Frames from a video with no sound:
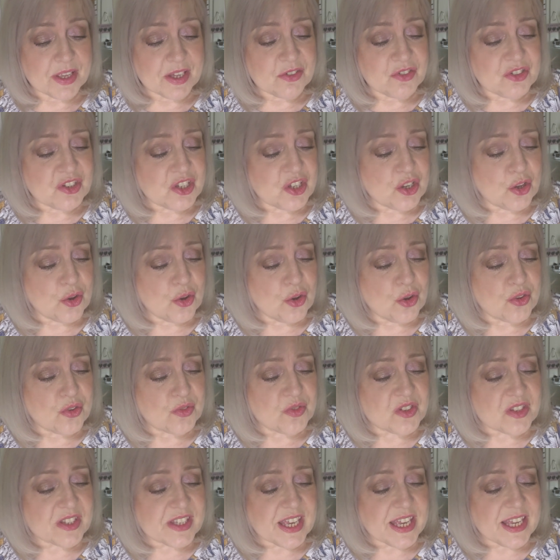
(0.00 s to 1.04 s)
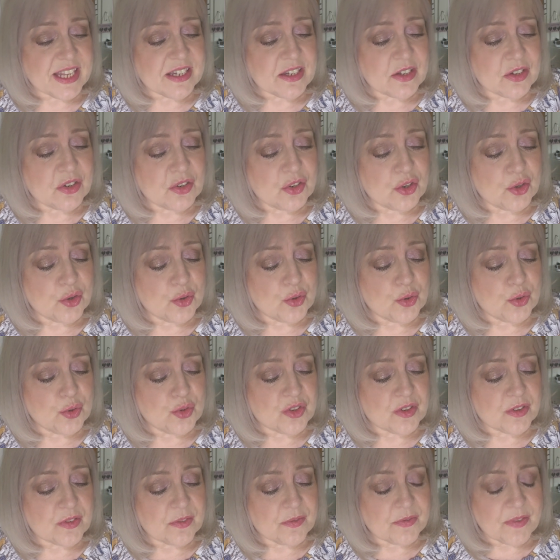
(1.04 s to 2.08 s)
Dior Skin
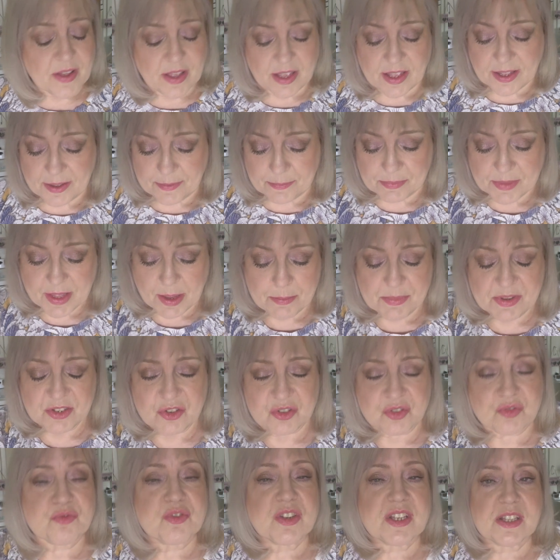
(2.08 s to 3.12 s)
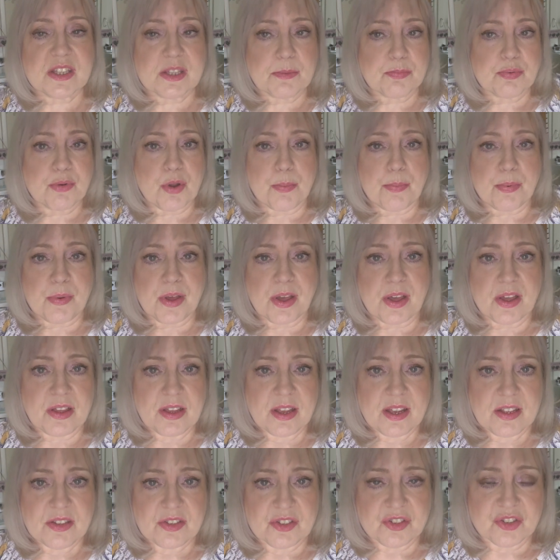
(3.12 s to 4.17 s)
Nude. Let me just read the proper
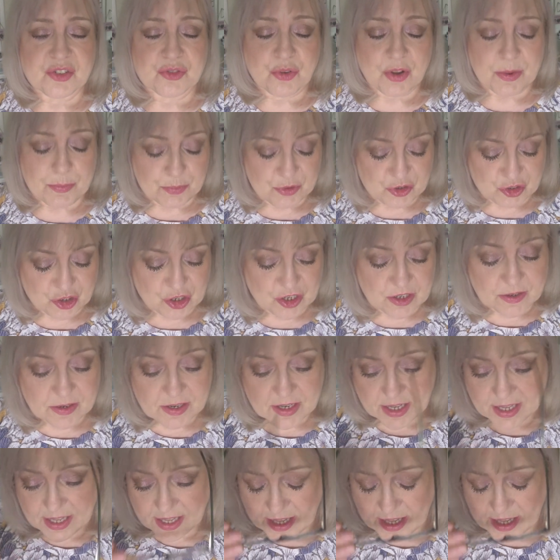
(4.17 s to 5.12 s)
description.